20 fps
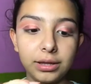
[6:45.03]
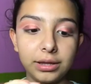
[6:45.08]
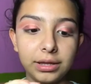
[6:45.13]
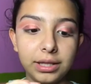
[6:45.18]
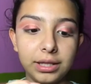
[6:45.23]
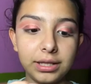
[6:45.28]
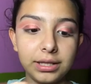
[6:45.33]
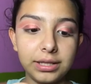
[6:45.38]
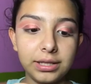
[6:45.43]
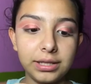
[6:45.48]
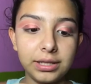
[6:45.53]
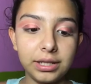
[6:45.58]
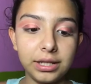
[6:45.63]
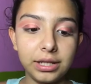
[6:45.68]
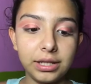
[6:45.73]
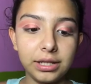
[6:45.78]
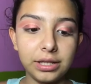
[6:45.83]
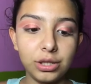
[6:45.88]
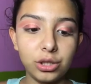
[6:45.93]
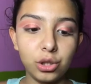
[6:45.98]
This
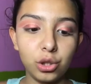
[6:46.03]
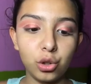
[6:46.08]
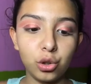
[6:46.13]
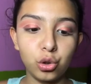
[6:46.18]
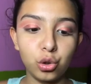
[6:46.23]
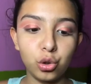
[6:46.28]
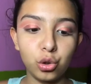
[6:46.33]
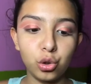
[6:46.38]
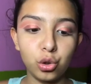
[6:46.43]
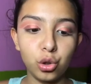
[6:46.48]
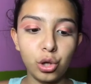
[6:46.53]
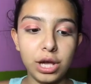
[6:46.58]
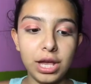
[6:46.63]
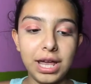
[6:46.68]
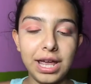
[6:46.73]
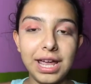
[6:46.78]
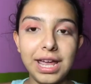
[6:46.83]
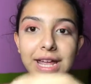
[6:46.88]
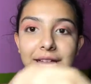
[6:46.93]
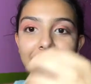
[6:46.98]
is
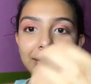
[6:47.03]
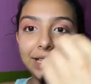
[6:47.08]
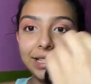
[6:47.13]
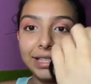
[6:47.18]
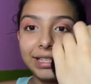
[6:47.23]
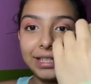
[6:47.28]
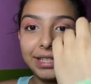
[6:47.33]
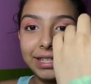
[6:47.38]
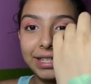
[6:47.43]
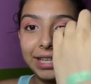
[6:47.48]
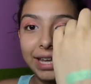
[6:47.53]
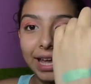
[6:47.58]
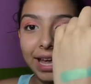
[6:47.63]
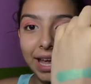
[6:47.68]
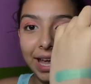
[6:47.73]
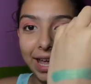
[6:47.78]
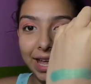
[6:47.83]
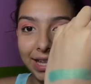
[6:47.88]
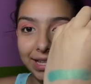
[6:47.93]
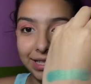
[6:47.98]

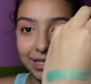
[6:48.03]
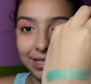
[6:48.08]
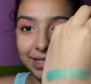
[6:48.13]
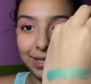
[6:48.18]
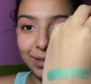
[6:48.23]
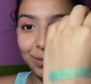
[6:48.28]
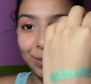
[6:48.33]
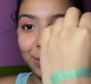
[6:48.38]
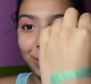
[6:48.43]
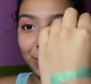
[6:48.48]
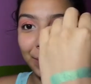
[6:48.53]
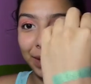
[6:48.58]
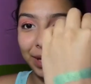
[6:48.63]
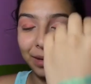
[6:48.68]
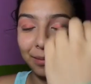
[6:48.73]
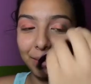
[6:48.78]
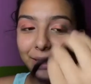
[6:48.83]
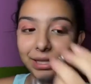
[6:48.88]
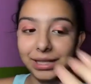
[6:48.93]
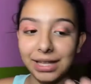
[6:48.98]
intense
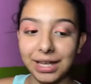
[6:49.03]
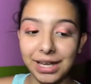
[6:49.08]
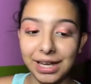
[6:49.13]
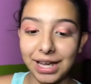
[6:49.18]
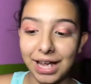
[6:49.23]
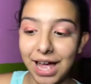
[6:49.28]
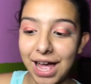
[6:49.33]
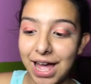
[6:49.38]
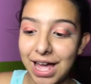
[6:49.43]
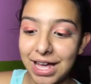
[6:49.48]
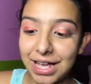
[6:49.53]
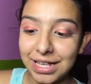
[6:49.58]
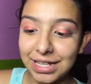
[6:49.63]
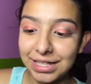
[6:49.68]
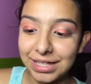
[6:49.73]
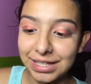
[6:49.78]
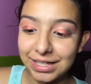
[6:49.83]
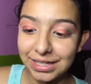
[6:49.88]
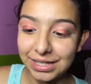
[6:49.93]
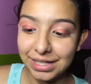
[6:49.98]
pigment. Like,
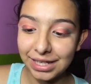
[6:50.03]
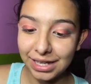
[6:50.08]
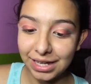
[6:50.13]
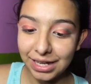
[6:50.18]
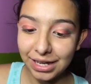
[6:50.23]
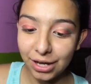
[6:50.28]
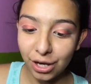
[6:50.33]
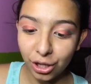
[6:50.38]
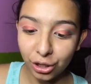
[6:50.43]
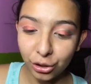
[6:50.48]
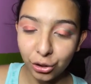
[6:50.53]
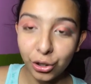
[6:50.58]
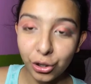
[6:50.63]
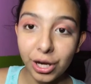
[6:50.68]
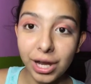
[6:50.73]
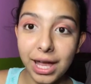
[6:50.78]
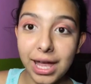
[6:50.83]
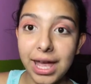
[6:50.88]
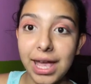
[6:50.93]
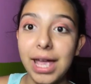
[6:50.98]
City Color
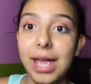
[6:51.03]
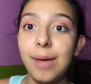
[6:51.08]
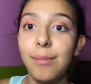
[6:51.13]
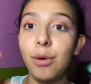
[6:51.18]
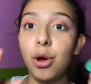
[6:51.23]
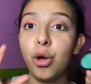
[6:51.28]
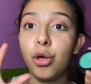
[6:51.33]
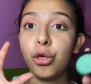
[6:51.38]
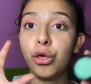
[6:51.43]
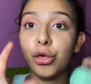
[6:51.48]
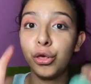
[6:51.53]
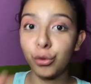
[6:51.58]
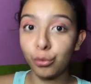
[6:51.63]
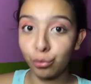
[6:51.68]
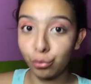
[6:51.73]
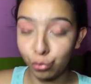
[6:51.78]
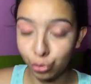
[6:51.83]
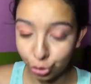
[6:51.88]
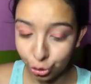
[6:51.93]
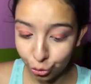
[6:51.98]
came
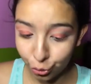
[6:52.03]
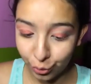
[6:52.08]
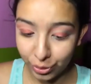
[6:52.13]
through